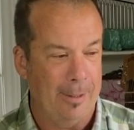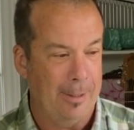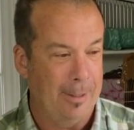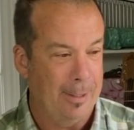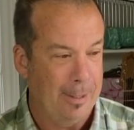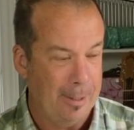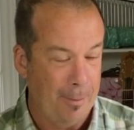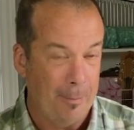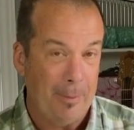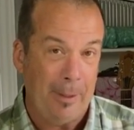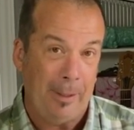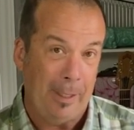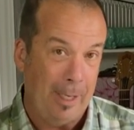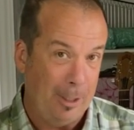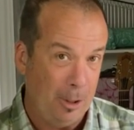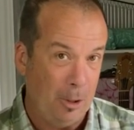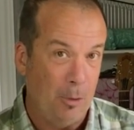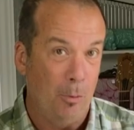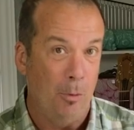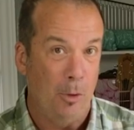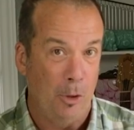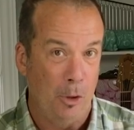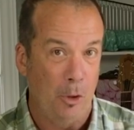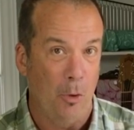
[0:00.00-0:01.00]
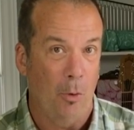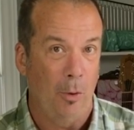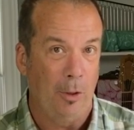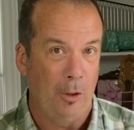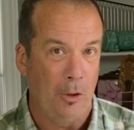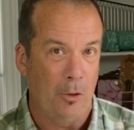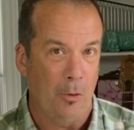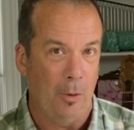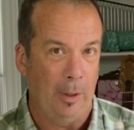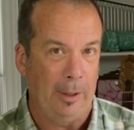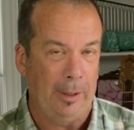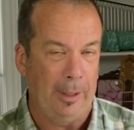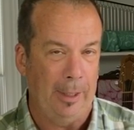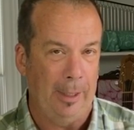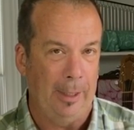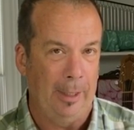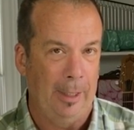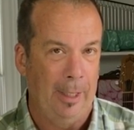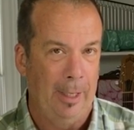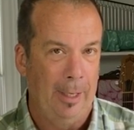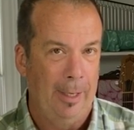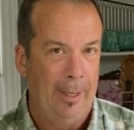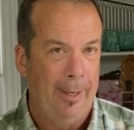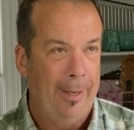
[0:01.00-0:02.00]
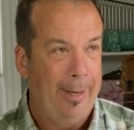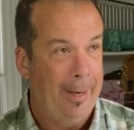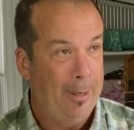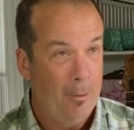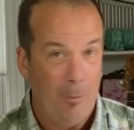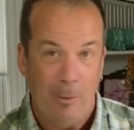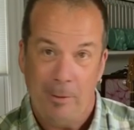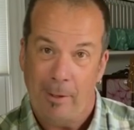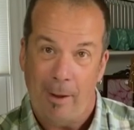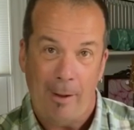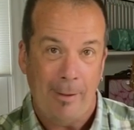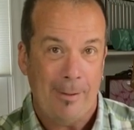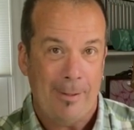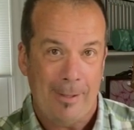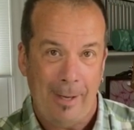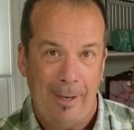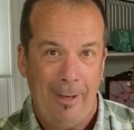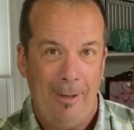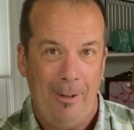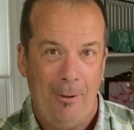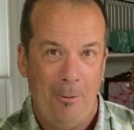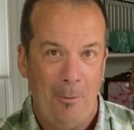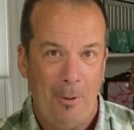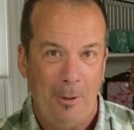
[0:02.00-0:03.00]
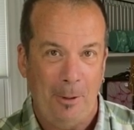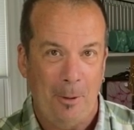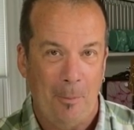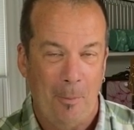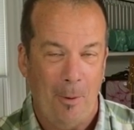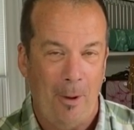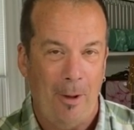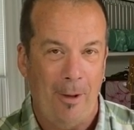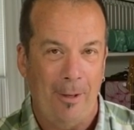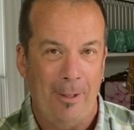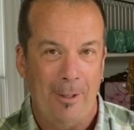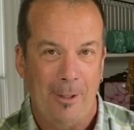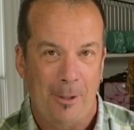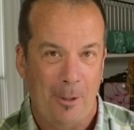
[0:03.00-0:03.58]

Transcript: It's something that you enjoy drinking, and it was on sale when you bought it,